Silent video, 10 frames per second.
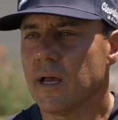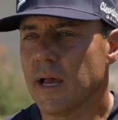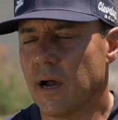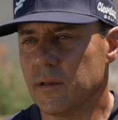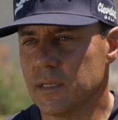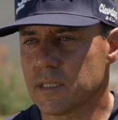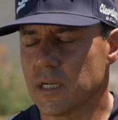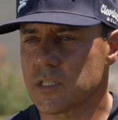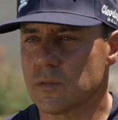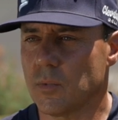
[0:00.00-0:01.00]
how you
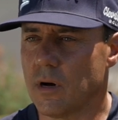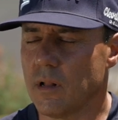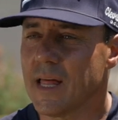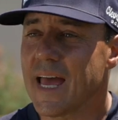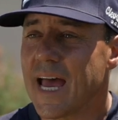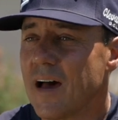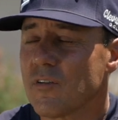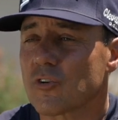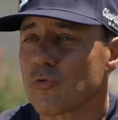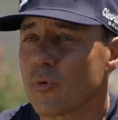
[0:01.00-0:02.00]
touch the ball, have a
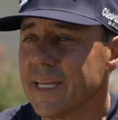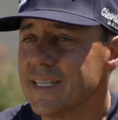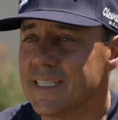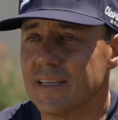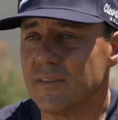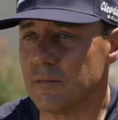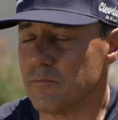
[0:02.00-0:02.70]
great divot.